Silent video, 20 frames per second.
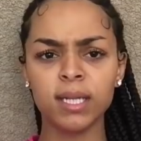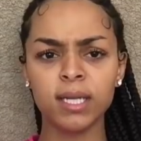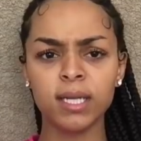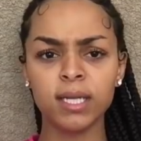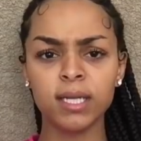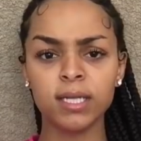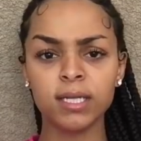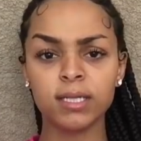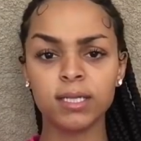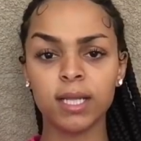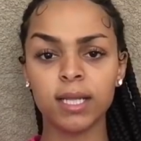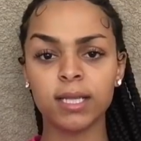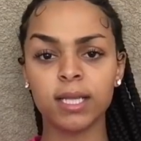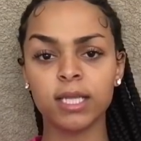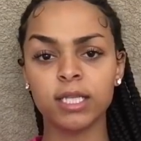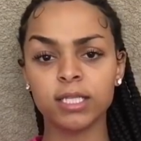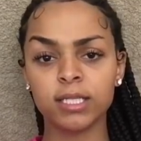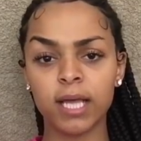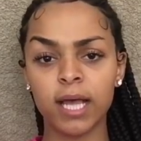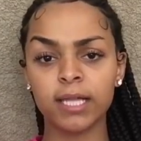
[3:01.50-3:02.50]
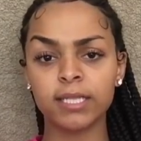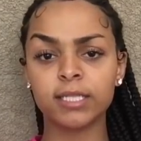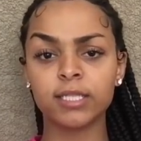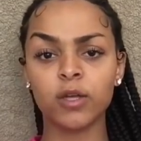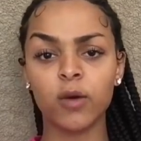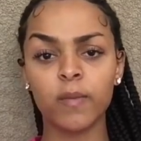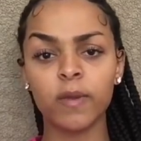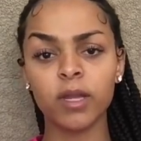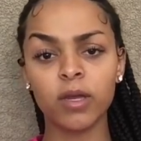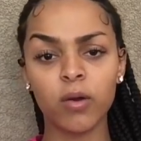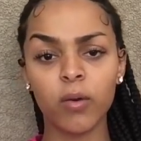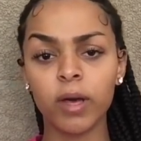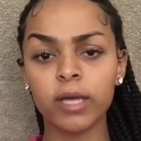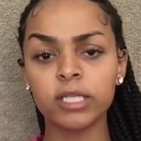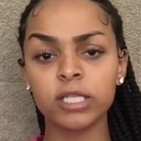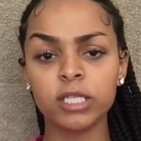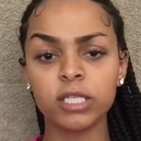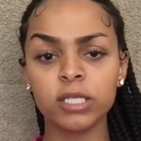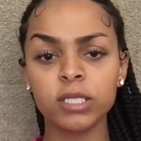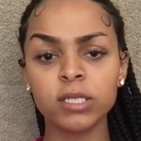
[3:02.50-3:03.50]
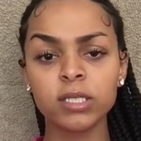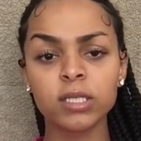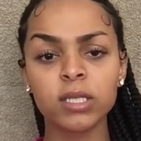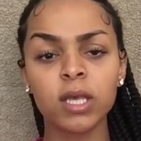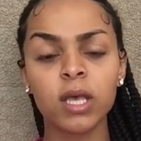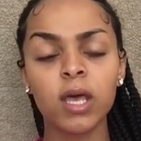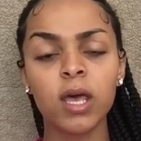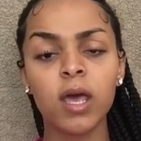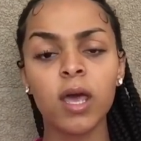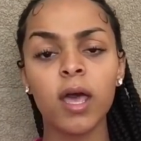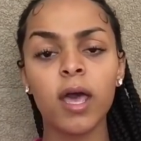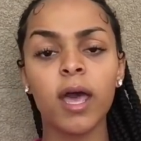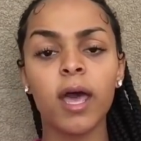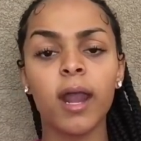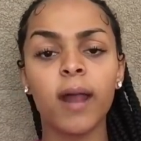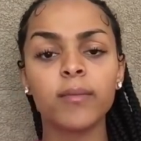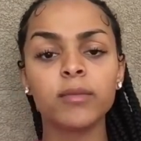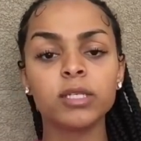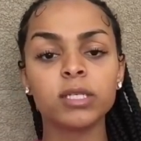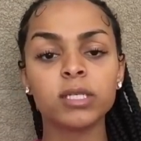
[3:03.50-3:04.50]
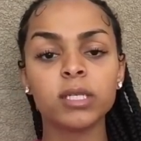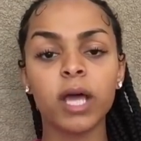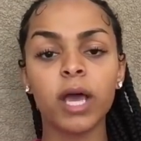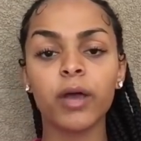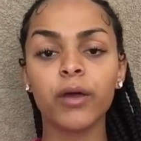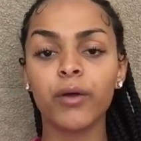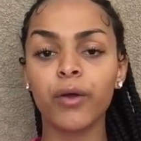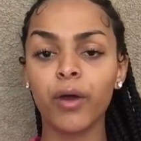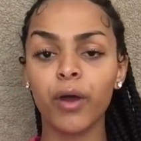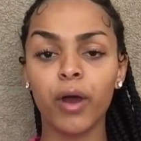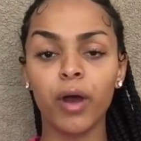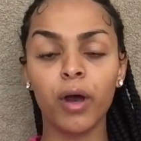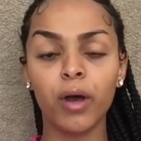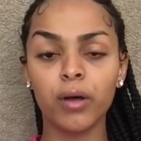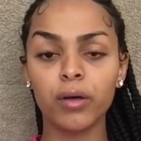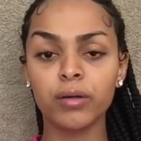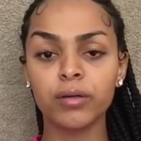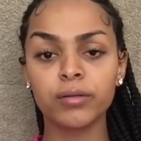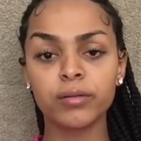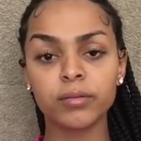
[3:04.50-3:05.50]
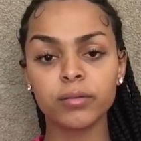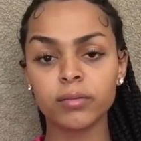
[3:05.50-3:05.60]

in it that they just ask so many questions. And I'm just like, girl,